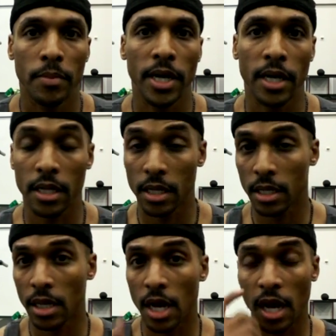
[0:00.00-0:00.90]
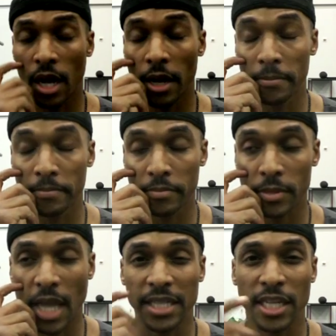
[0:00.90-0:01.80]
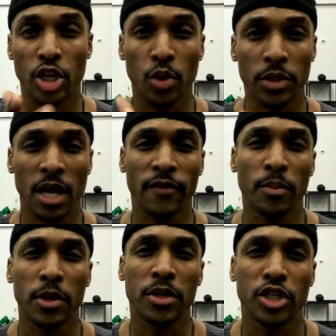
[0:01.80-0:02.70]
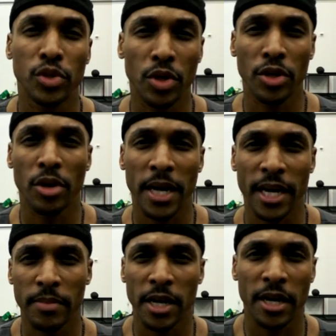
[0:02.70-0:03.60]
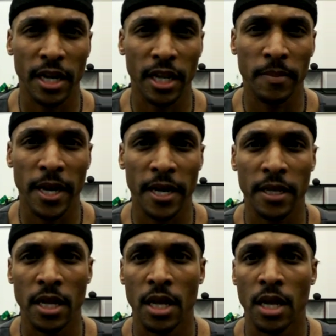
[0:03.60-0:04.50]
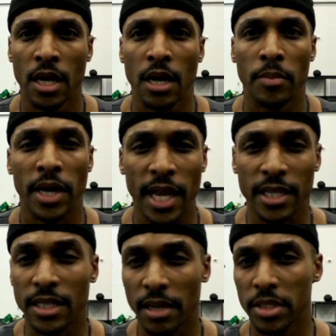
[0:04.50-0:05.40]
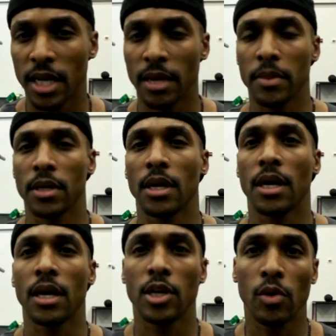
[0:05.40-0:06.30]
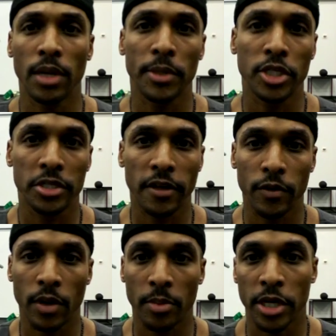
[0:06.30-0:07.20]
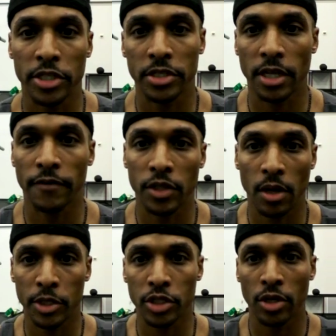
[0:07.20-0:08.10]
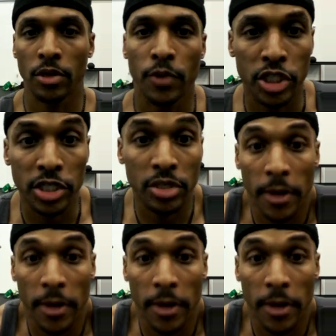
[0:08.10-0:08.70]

but I say do what's comfortable, because you know your body better than anybody, but at the same time, don't limit yourself. You want to push yourself. So I'm going to show you with just